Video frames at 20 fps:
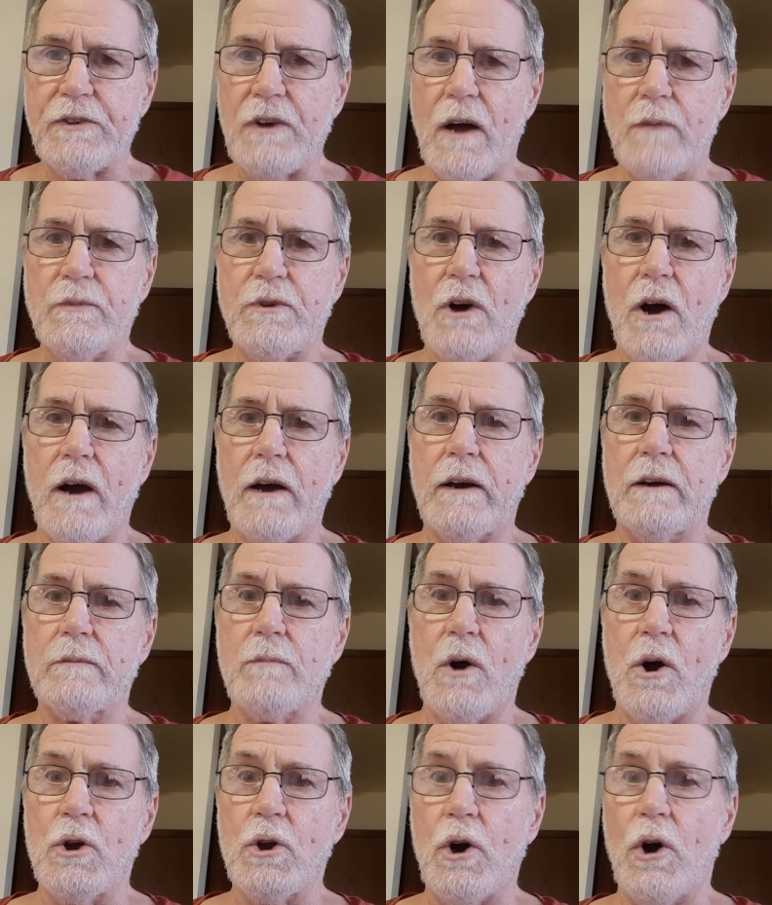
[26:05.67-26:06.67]
I'm talking
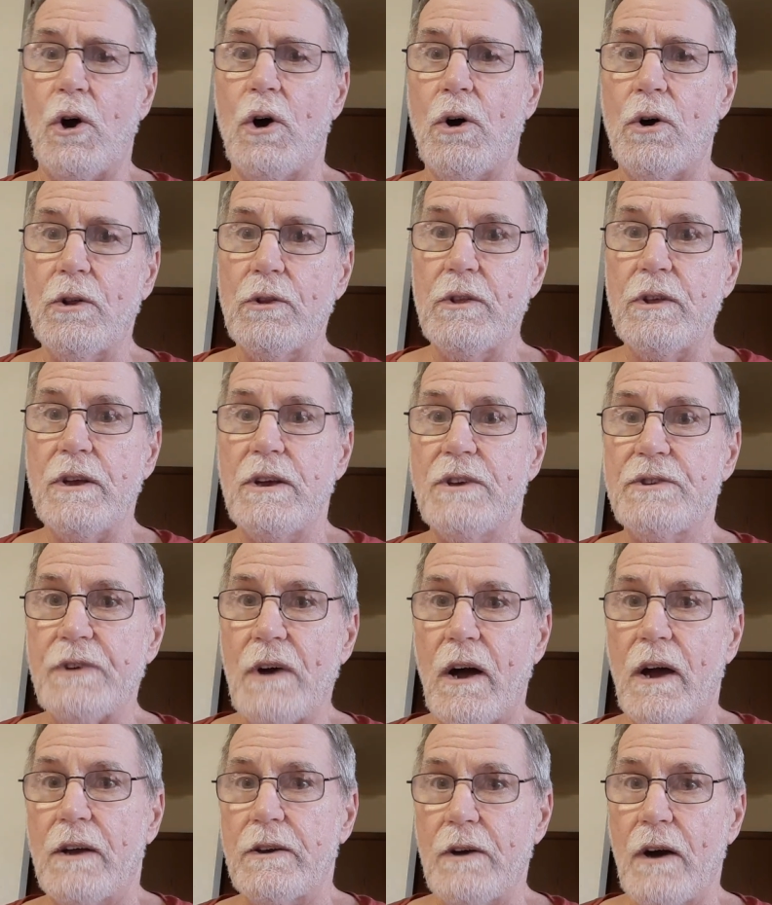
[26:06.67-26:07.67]
about all these
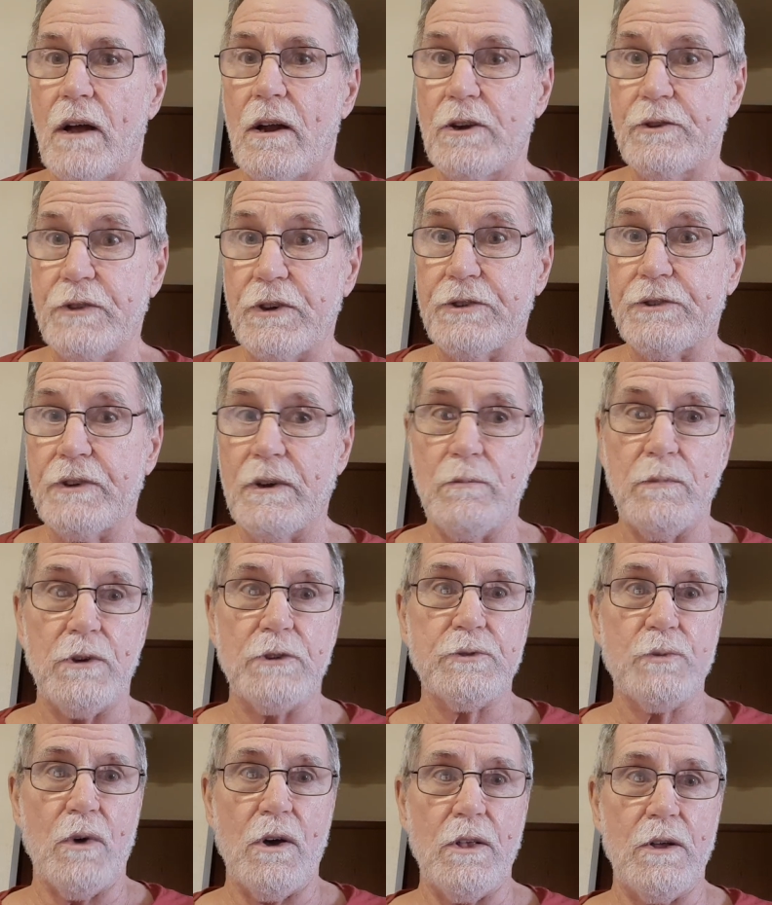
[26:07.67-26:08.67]
idolatry
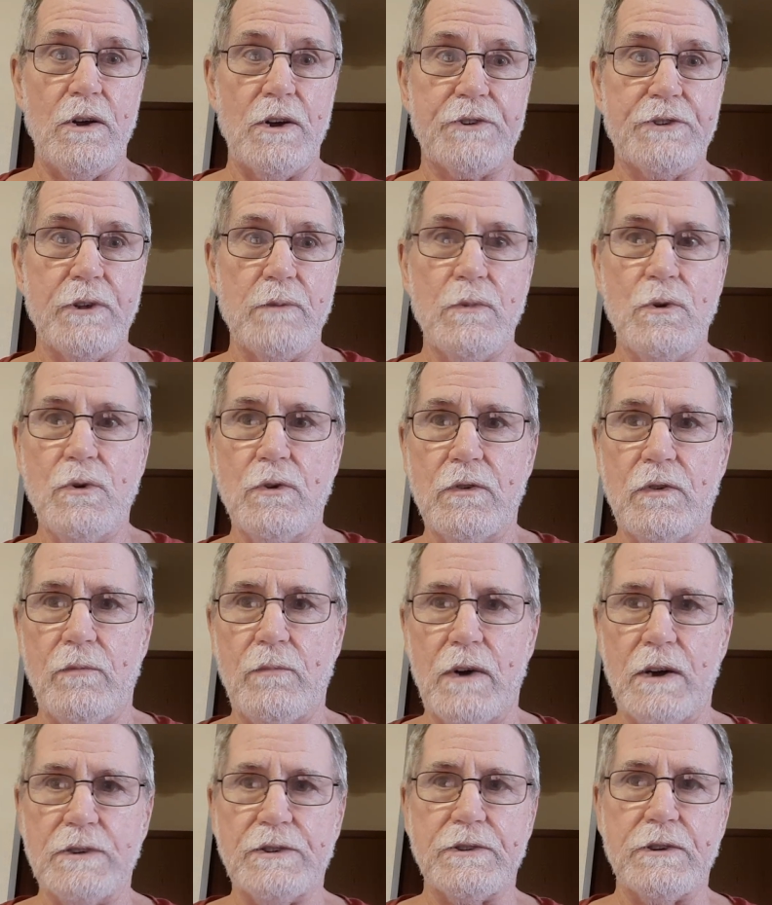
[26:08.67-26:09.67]
symbols, whether it's the moon of
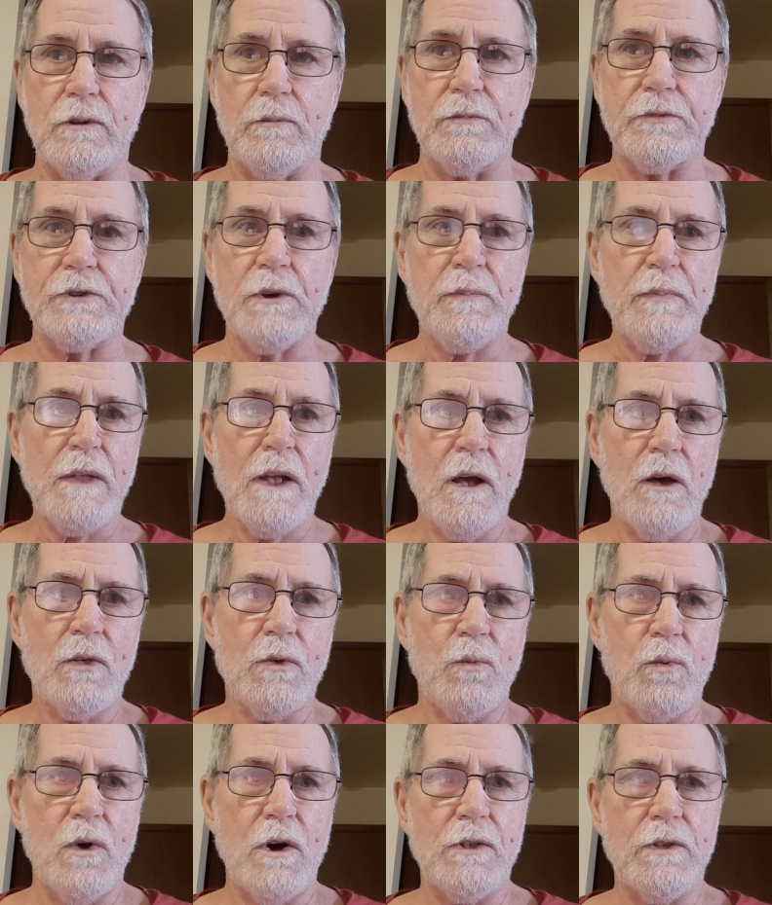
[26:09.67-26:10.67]
Muslims,
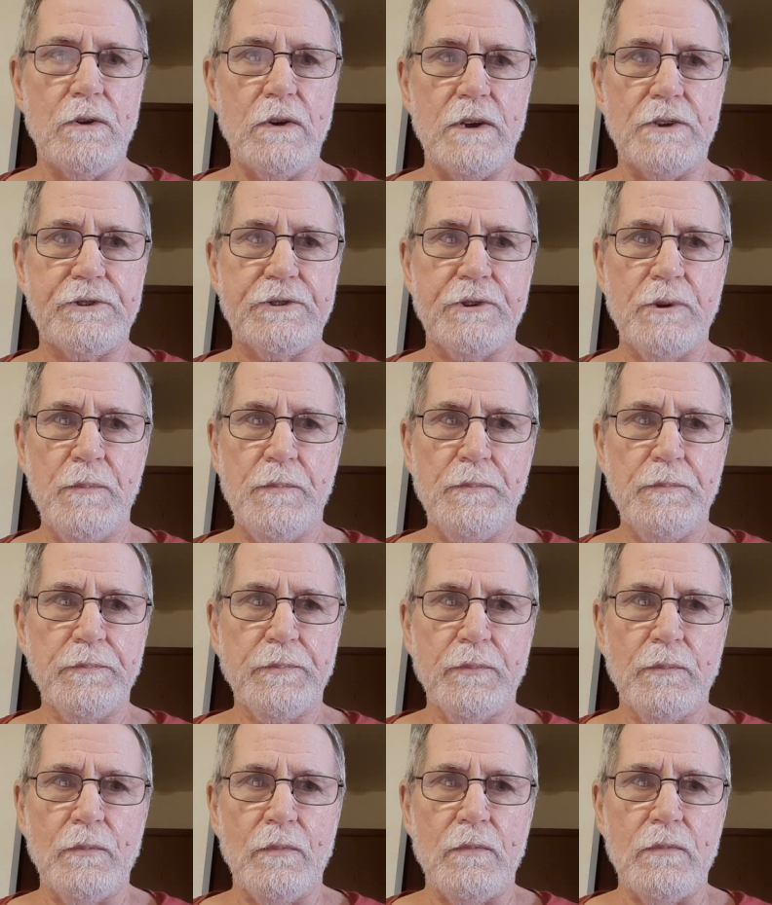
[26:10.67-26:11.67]
whether it's
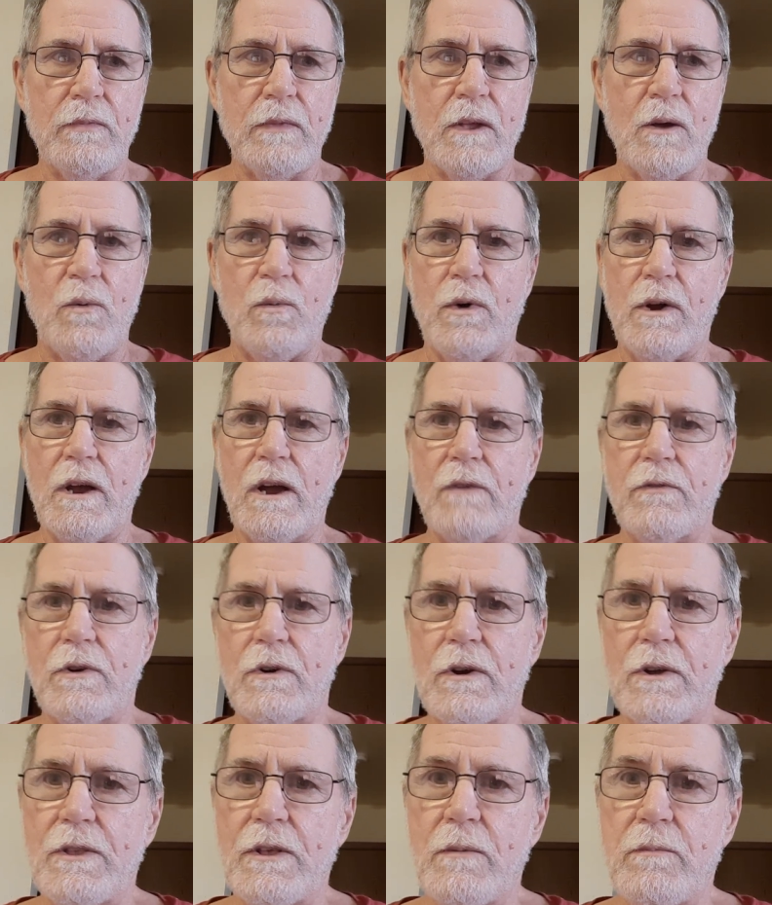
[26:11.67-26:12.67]

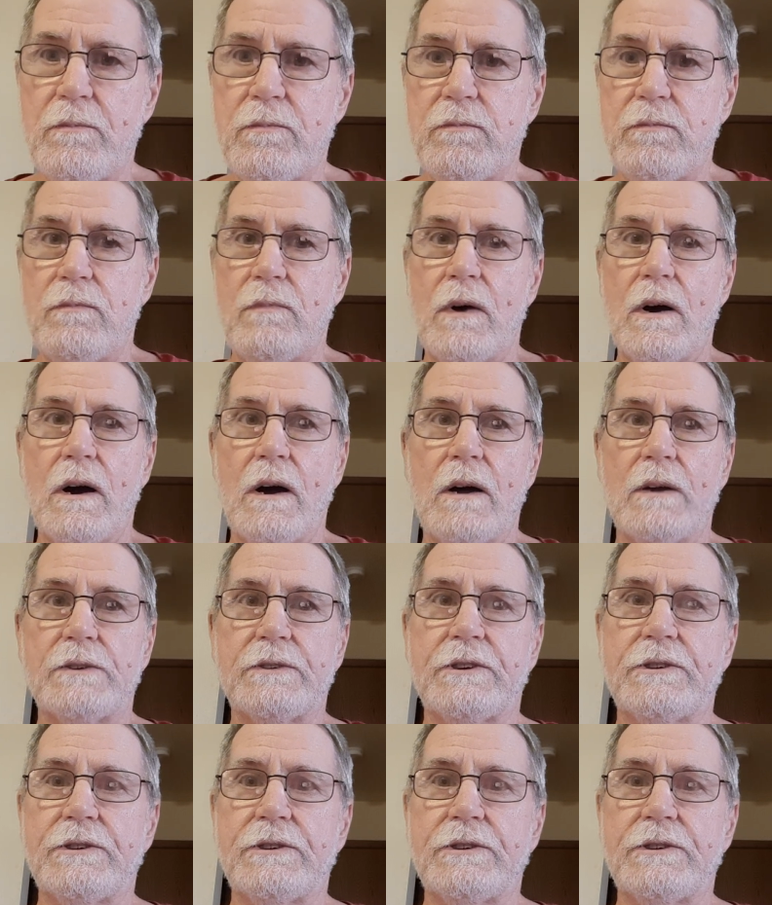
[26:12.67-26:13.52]
whatever the uh,